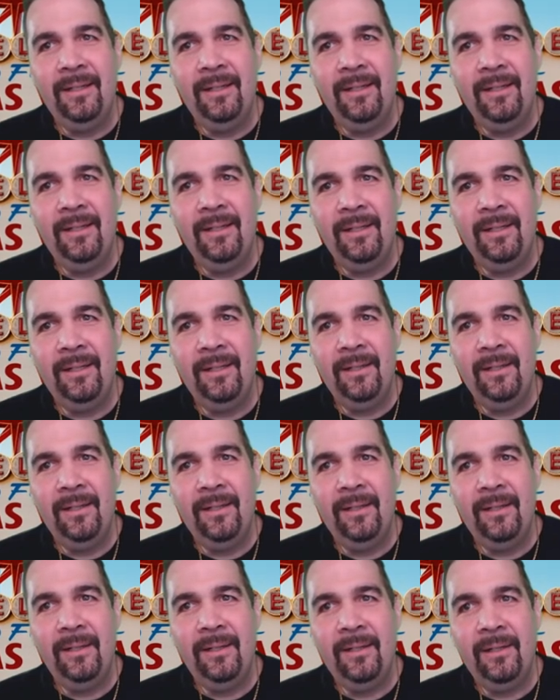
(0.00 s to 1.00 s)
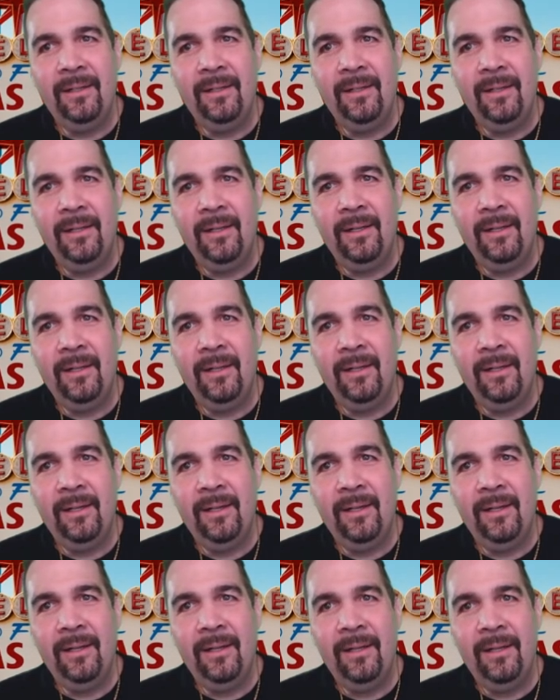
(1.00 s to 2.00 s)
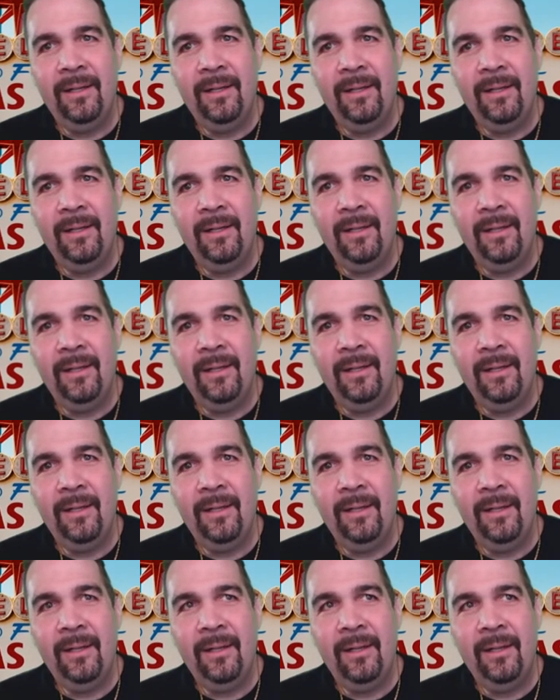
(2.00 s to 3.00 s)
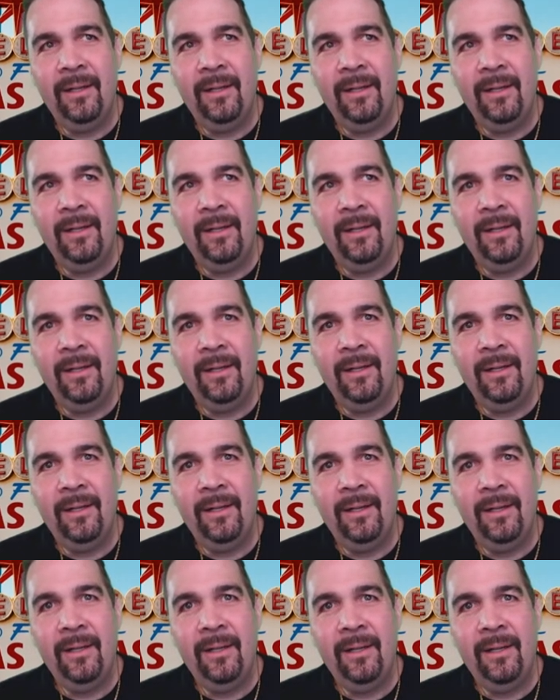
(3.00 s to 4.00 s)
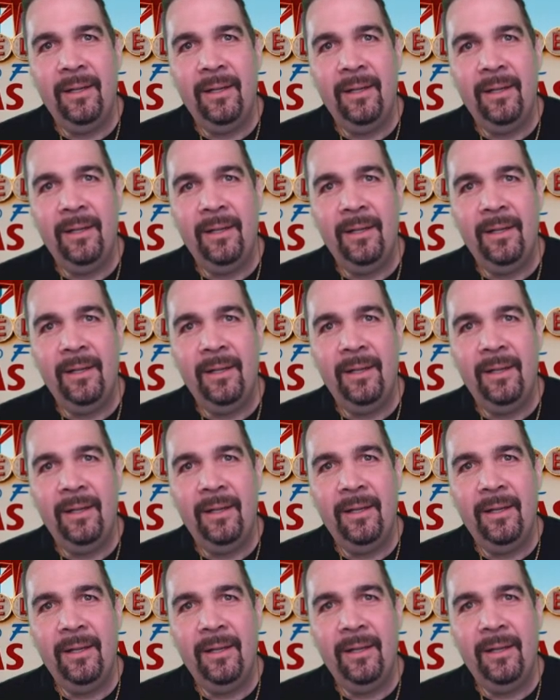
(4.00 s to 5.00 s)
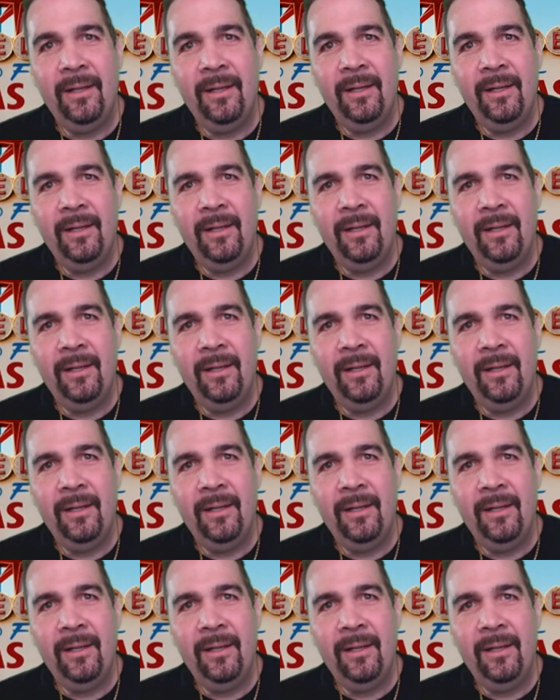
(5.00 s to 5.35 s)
No words are spoken by the person on screen.